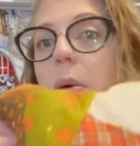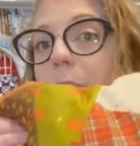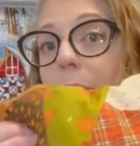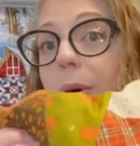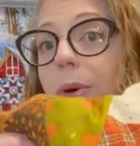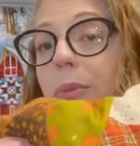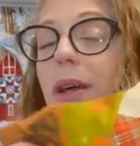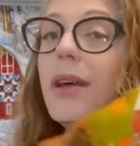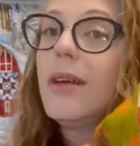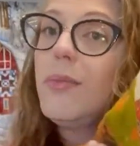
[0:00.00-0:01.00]
Boom,
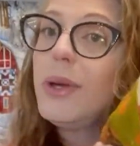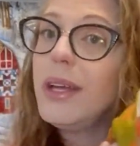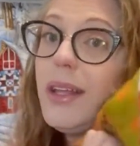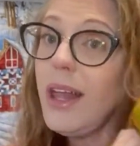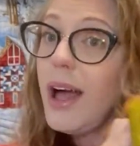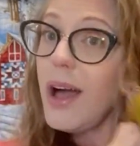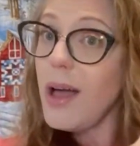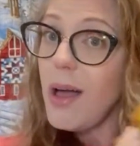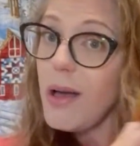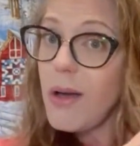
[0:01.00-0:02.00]

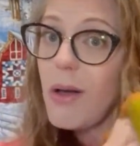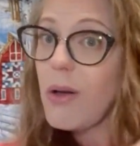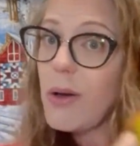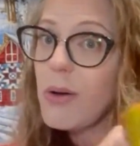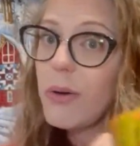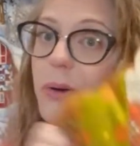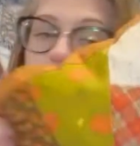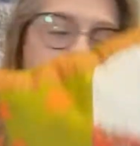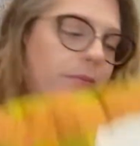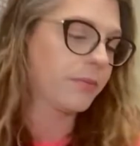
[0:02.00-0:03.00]
pillow.
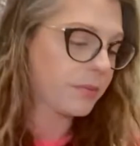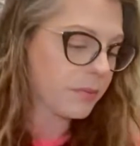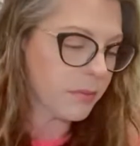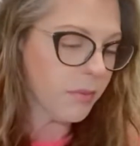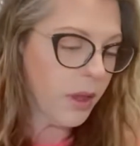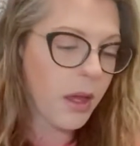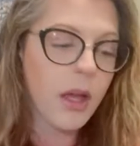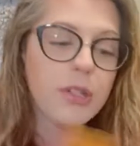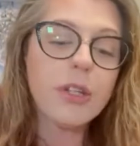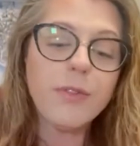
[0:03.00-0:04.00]

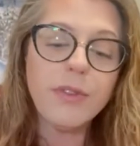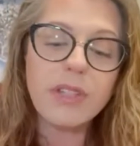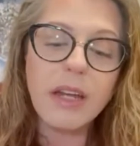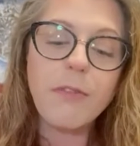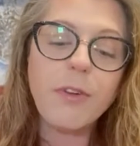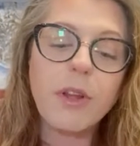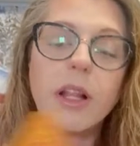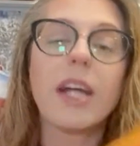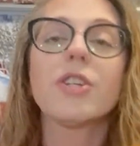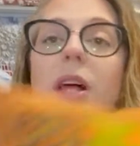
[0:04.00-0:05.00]
So if you've signed up for the
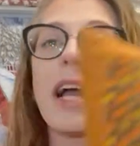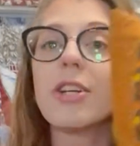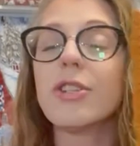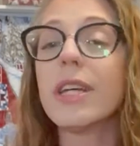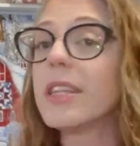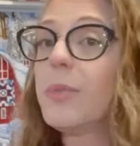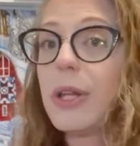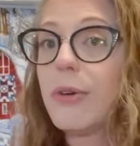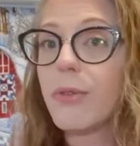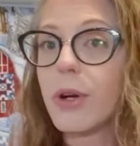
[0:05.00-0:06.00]
class, you'll actually get the
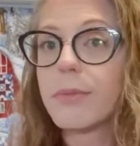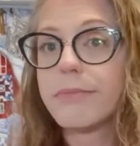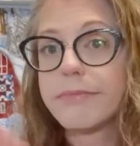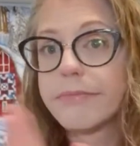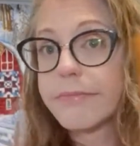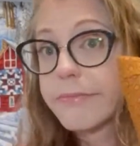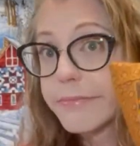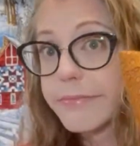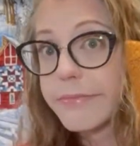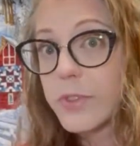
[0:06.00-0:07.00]
pillow form
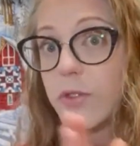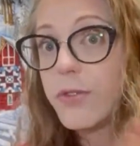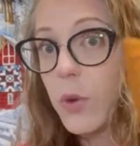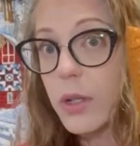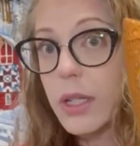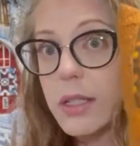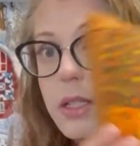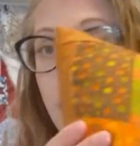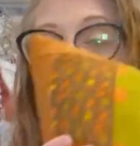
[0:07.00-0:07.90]
for this.